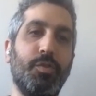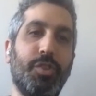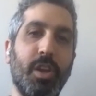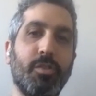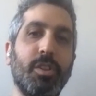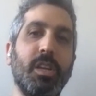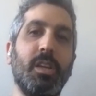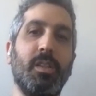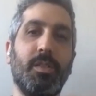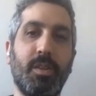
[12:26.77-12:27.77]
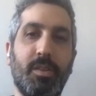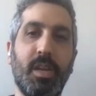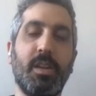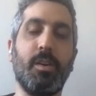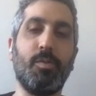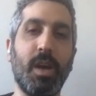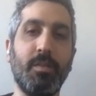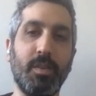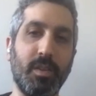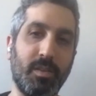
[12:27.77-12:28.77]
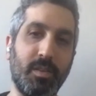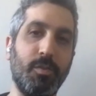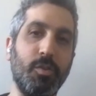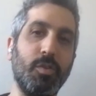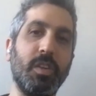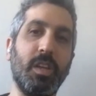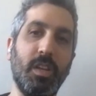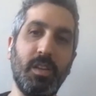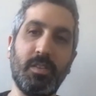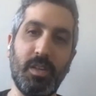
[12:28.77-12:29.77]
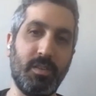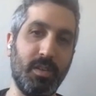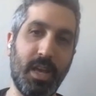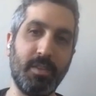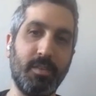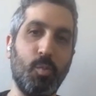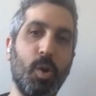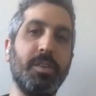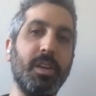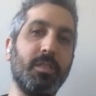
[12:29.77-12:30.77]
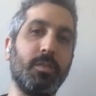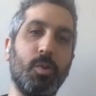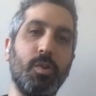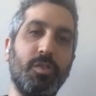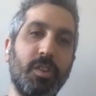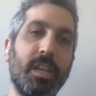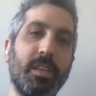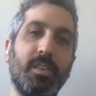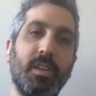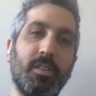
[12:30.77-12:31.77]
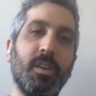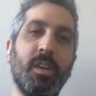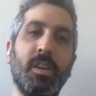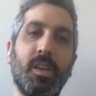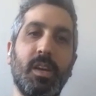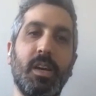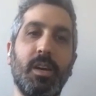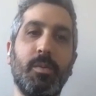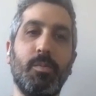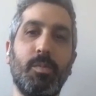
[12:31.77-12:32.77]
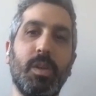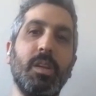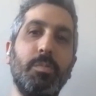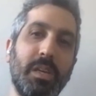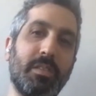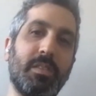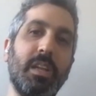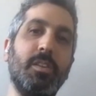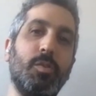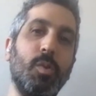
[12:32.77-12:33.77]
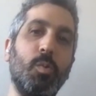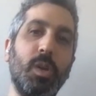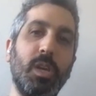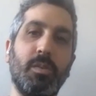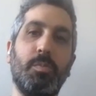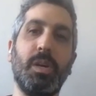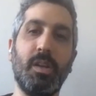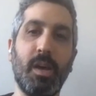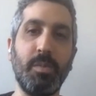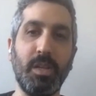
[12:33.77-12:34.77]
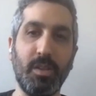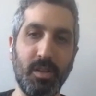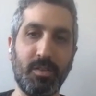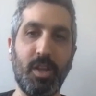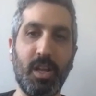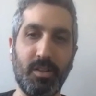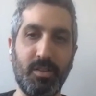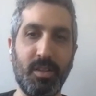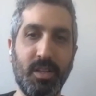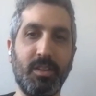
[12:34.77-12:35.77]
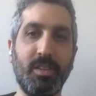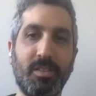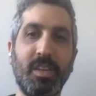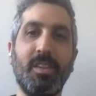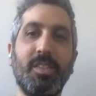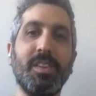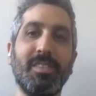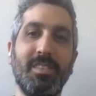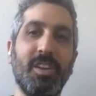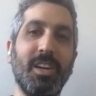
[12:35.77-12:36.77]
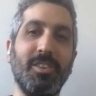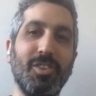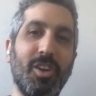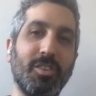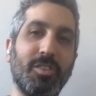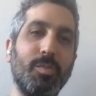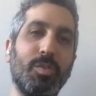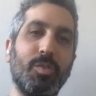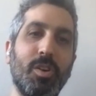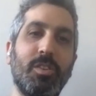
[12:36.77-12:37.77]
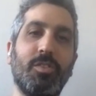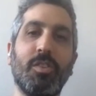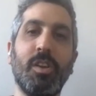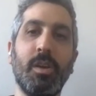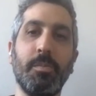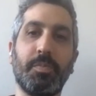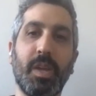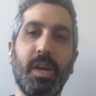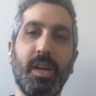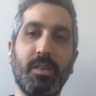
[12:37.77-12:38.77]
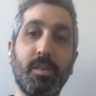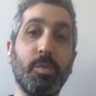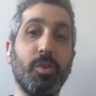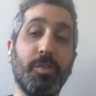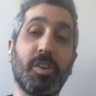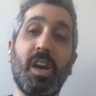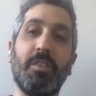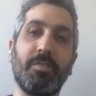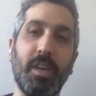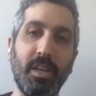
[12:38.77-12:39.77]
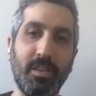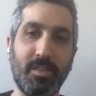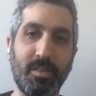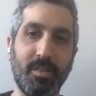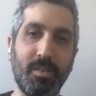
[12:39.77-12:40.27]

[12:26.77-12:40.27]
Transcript: Generally, the data arrives, let's say if you're using Kinesis, it has a 1-day storage and that's it. It can be extended to a week, but I mean, it's not, let's say this is not your long-term storage. Similar for Kafka, it's